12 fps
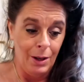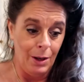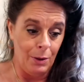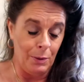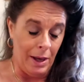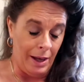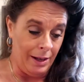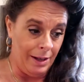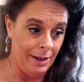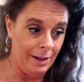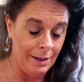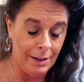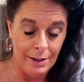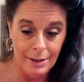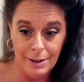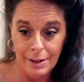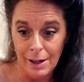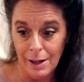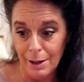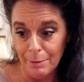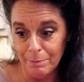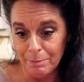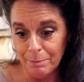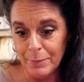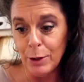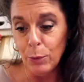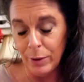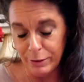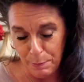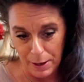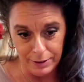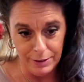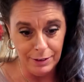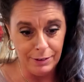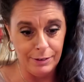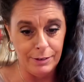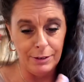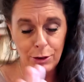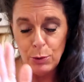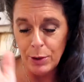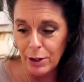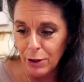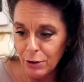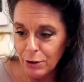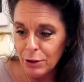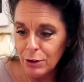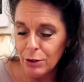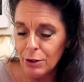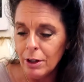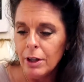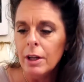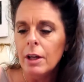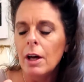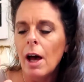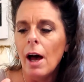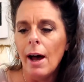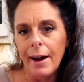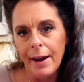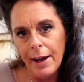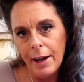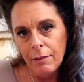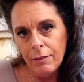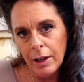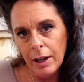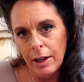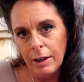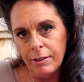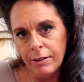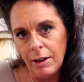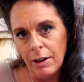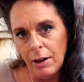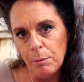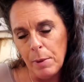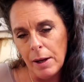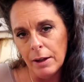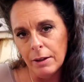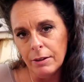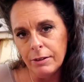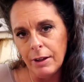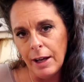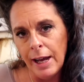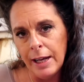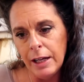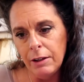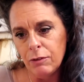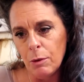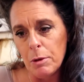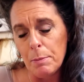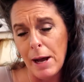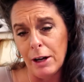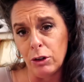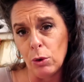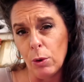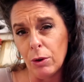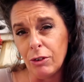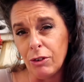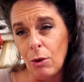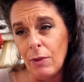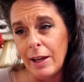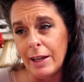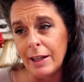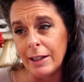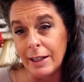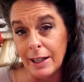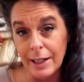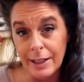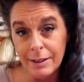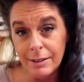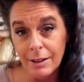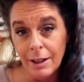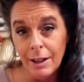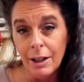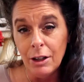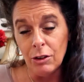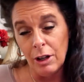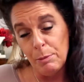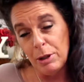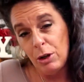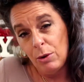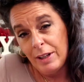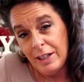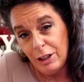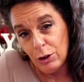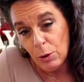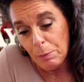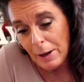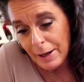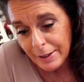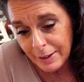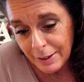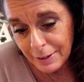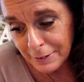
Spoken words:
Okay, it was badness. You hear, I have a set of bells hanging from the back doors so they can hit it to let me know they need to go potty.